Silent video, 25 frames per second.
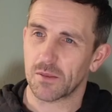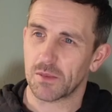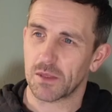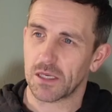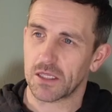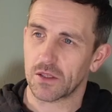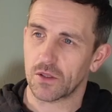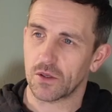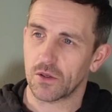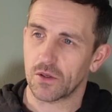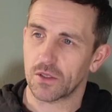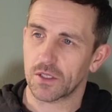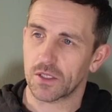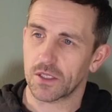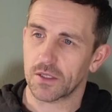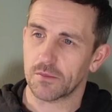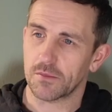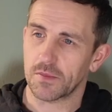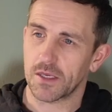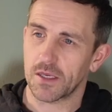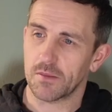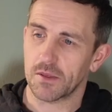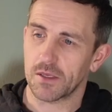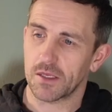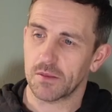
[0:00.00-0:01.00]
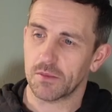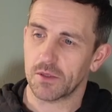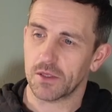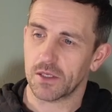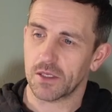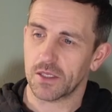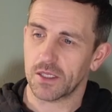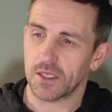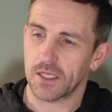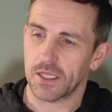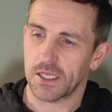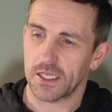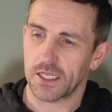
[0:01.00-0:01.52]
a bit longer maybe,
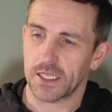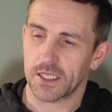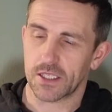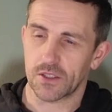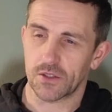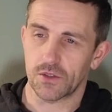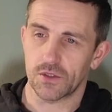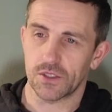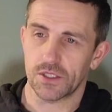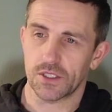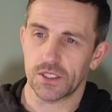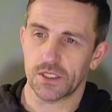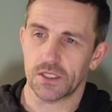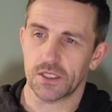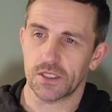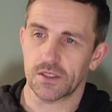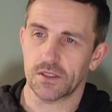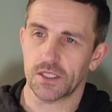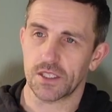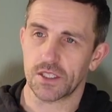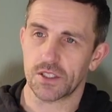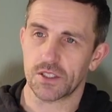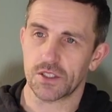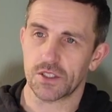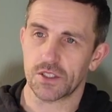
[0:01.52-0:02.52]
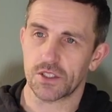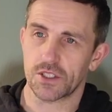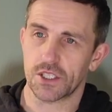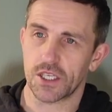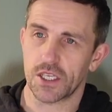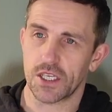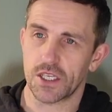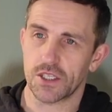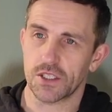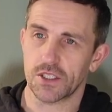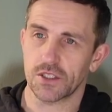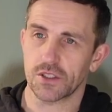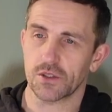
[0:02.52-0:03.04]
but I couldn't see the conditions
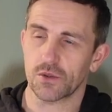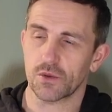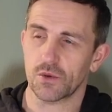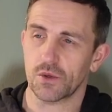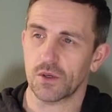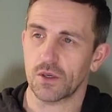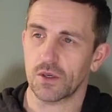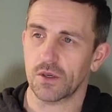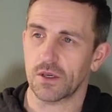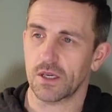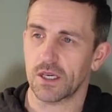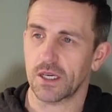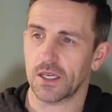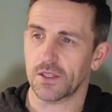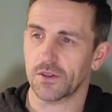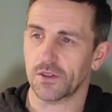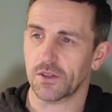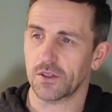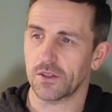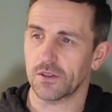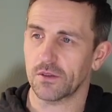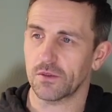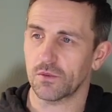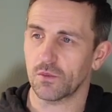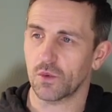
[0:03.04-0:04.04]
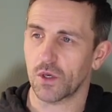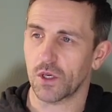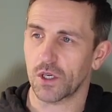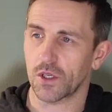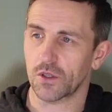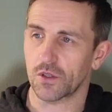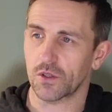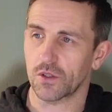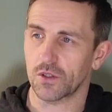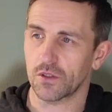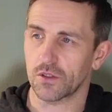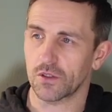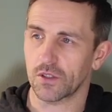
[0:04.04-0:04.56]
changing, so I done what I
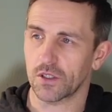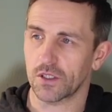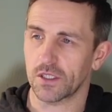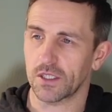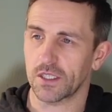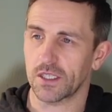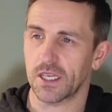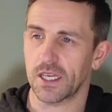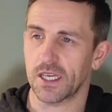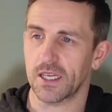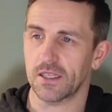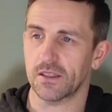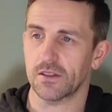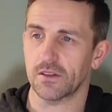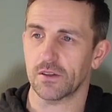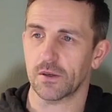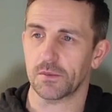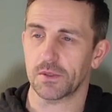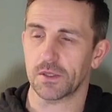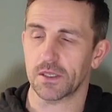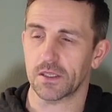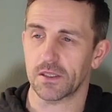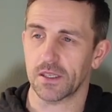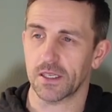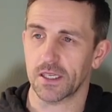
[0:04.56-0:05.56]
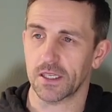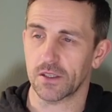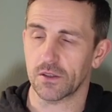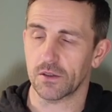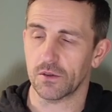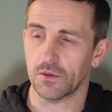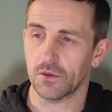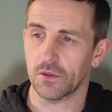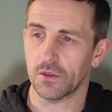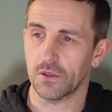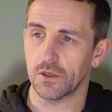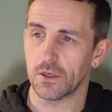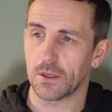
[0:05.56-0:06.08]
could have done and headed up to
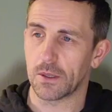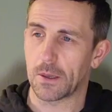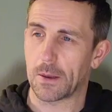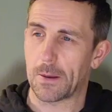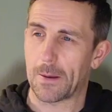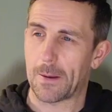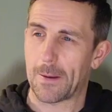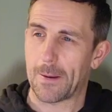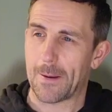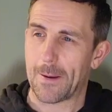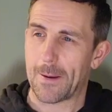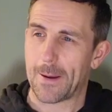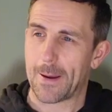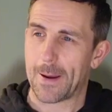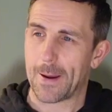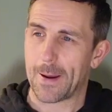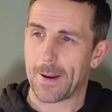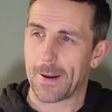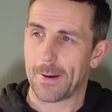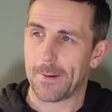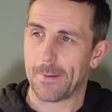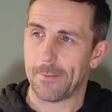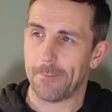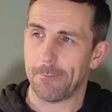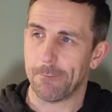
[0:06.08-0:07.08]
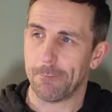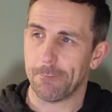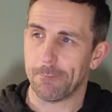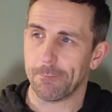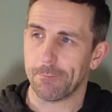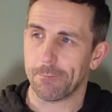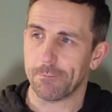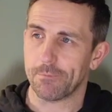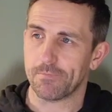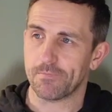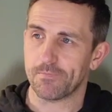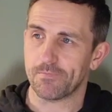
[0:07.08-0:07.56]
Glencoe. In